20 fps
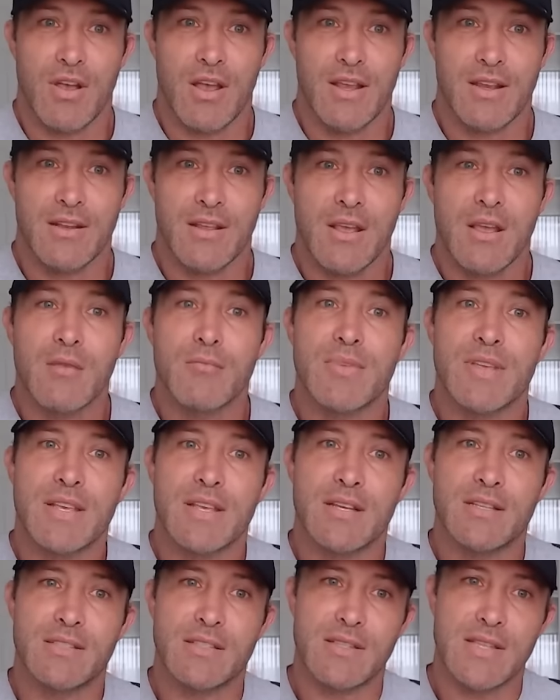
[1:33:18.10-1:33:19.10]
right?
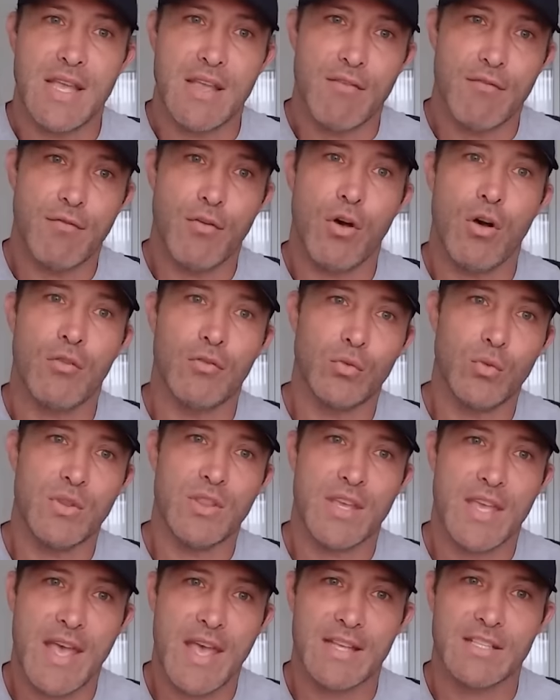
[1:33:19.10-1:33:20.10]
Because they evolved
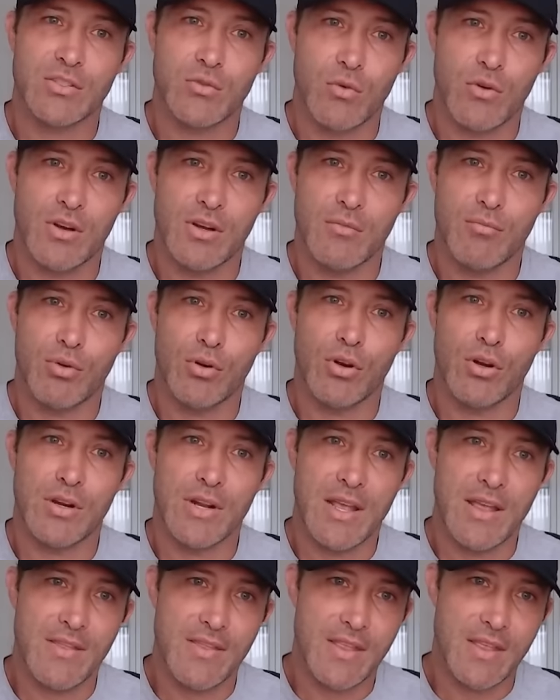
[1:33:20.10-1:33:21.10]
with the cassowary
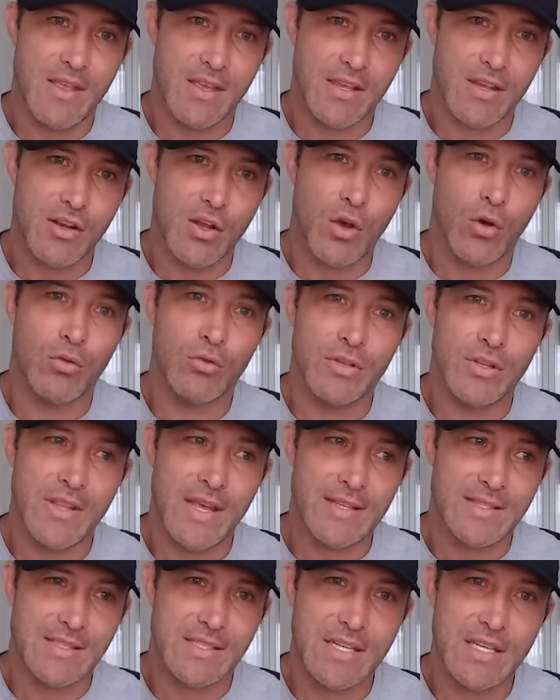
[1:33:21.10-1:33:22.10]
bird, and it can only,
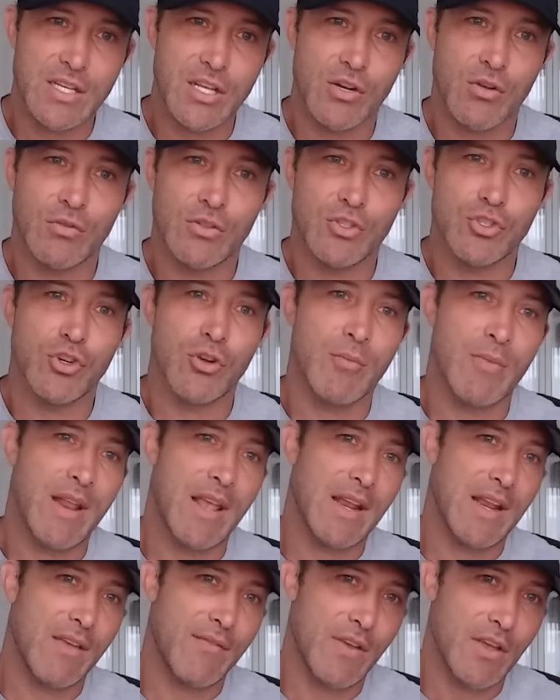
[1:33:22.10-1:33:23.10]
that seed can only
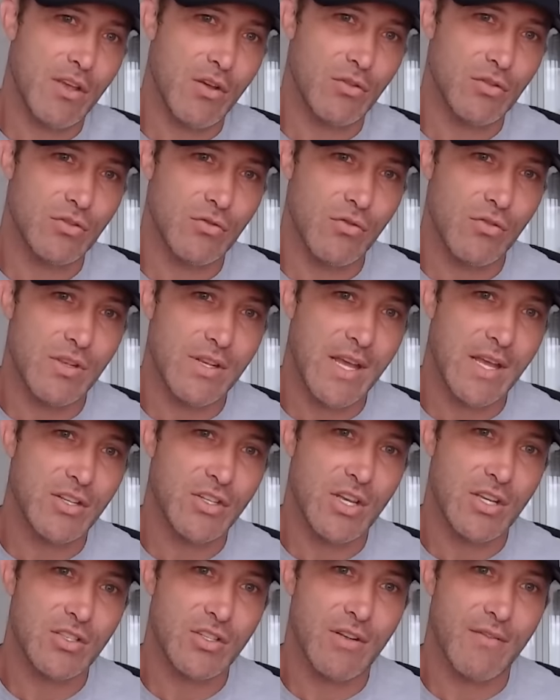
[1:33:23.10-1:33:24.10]
germinate if it goes through the
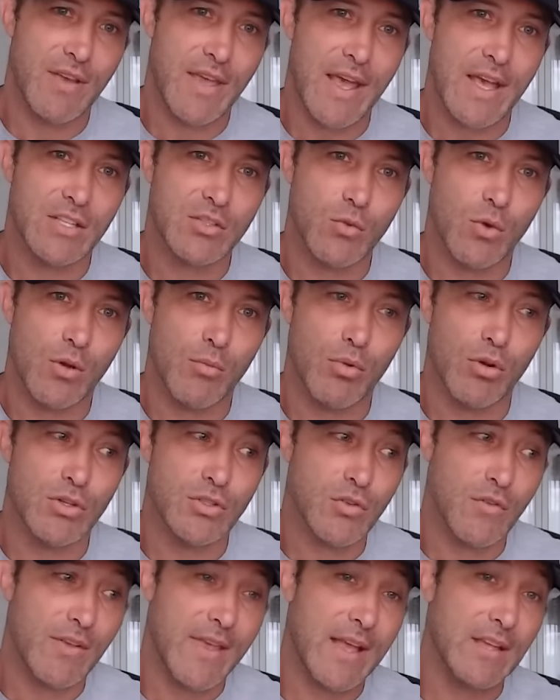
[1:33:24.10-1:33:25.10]
digestion of a cassowary
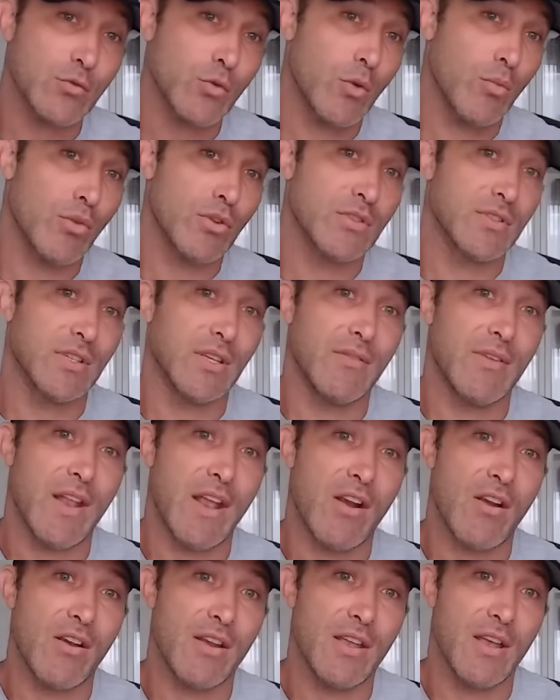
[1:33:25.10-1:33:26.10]
bird. So if cassowary birds leave
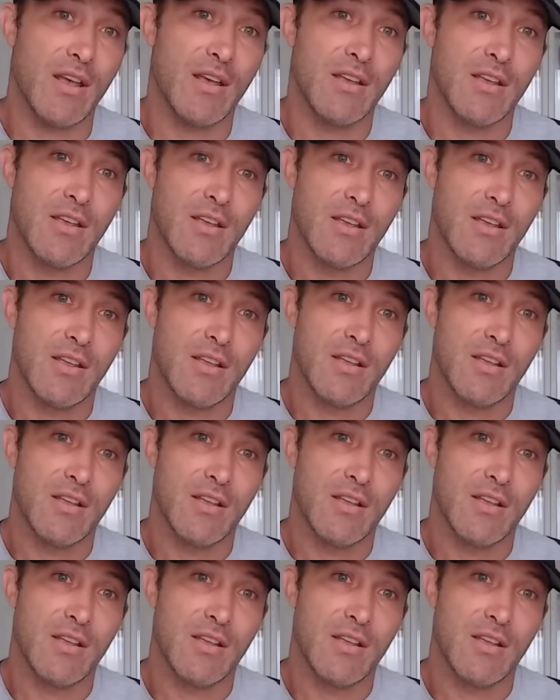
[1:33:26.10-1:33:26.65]
an area,